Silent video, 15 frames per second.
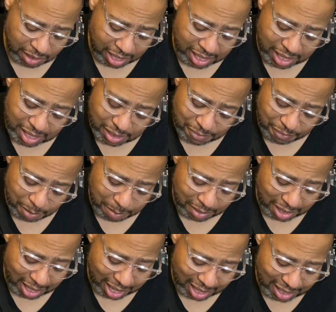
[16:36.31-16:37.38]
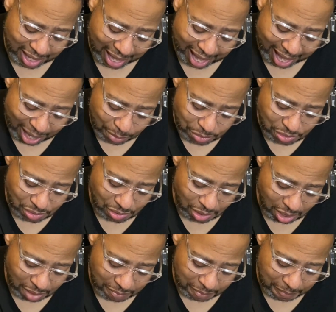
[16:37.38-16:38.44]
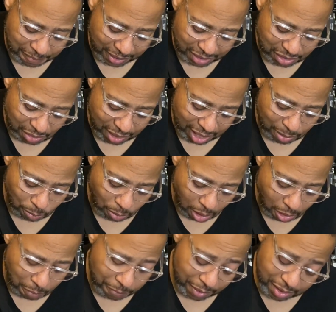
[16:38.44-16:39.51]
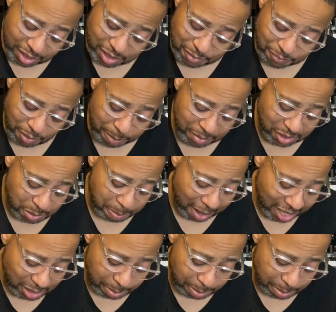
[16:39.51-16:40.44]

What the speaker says: and it is from the house of Victor and Rolf, and it is from the Spice